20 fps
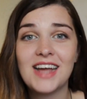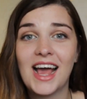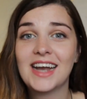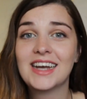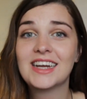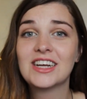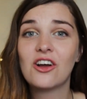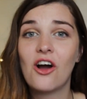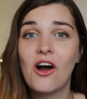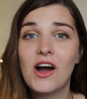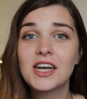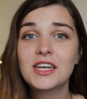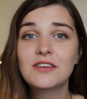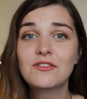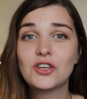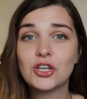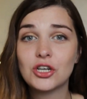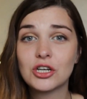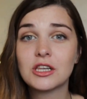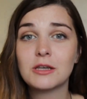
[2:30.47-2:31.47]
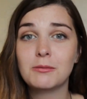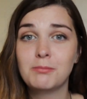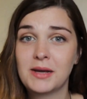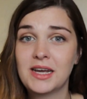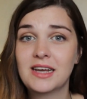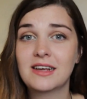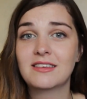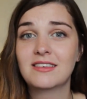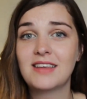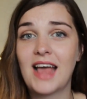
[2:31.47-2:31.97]
and it kind of took the
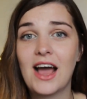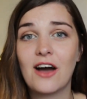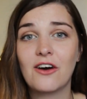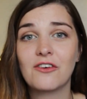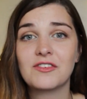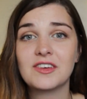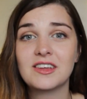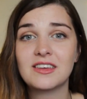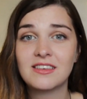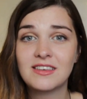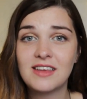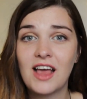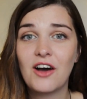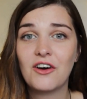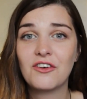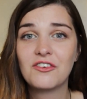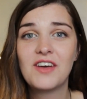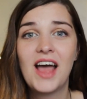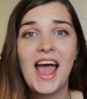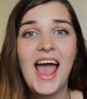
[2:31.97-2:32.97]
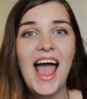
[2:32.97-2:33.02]
piss out of itself.